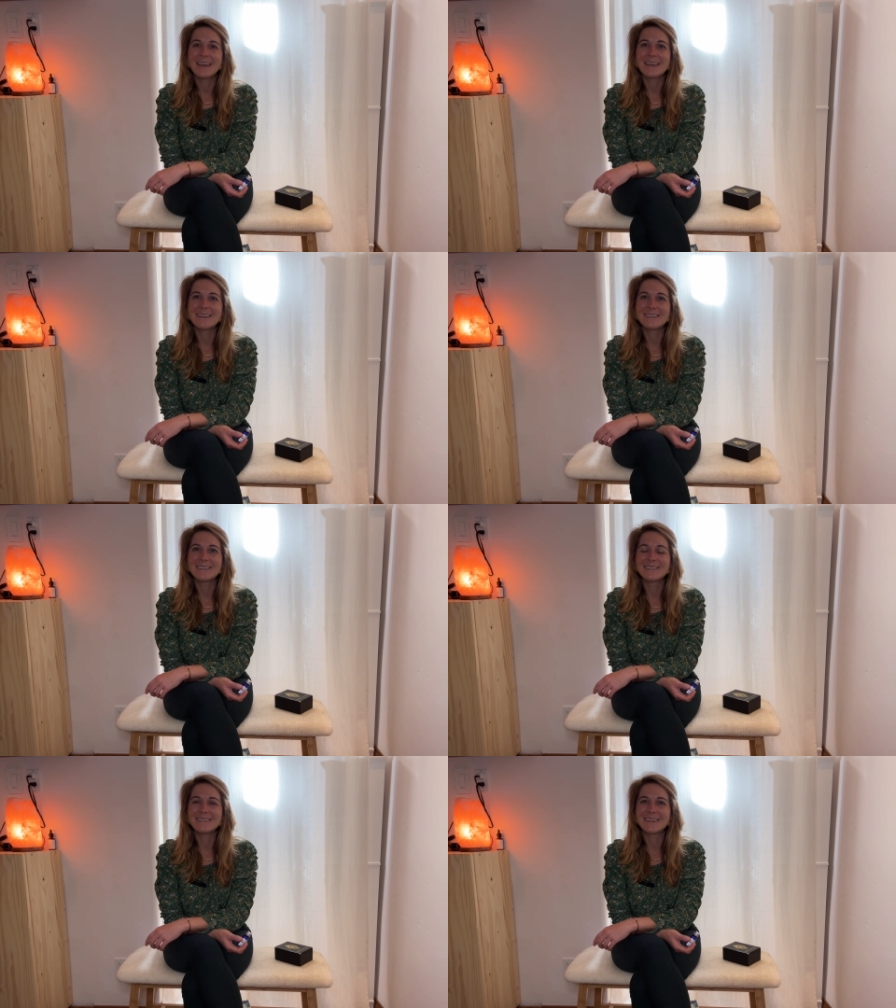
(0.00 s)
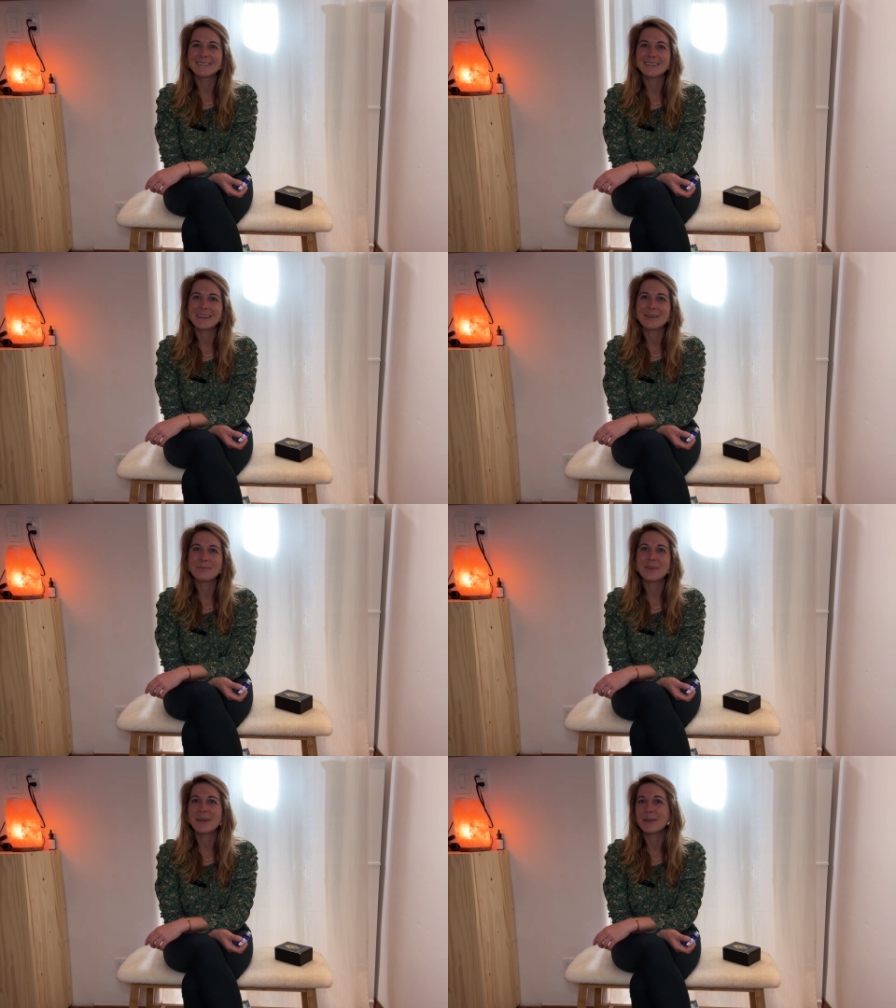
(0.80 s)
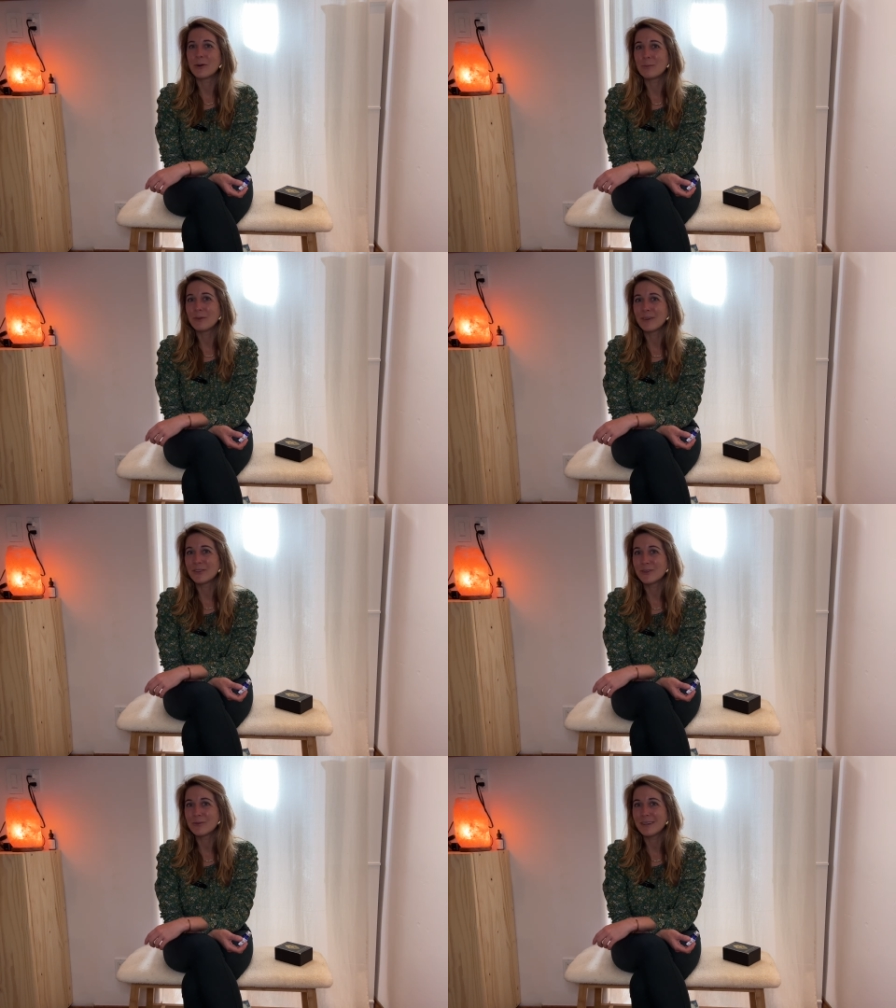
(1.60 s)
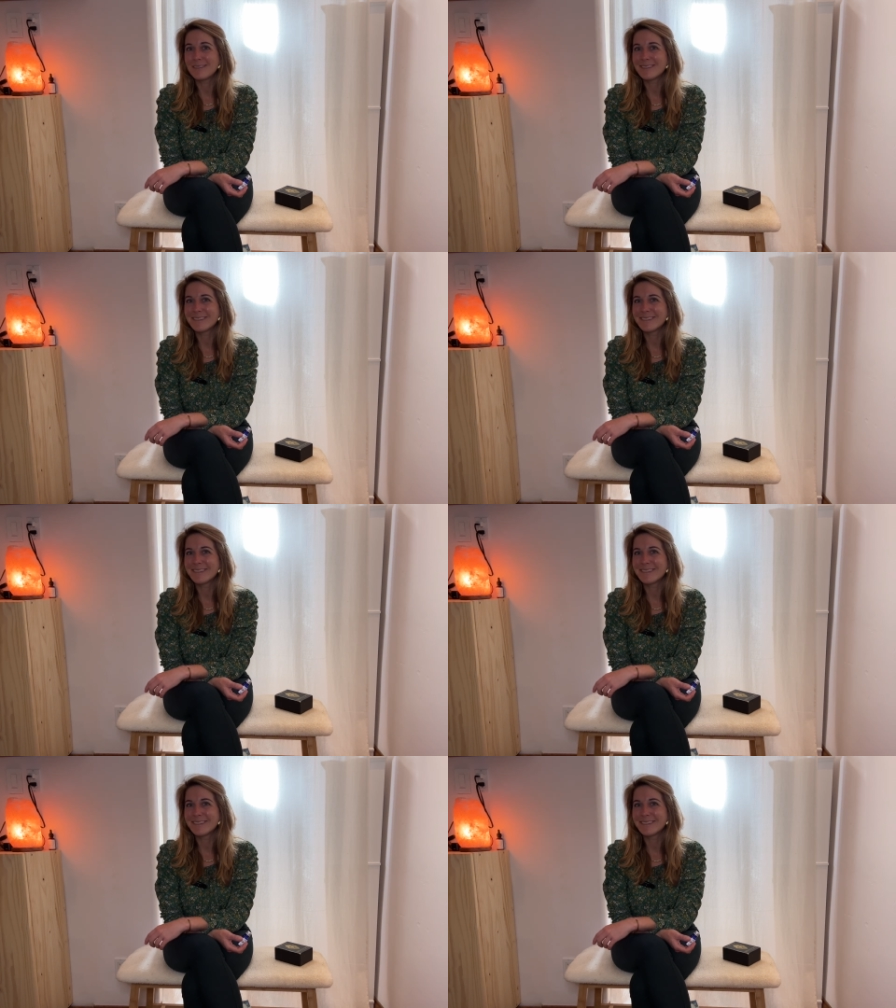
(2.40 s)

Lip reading: And until next time, I hope you venture well.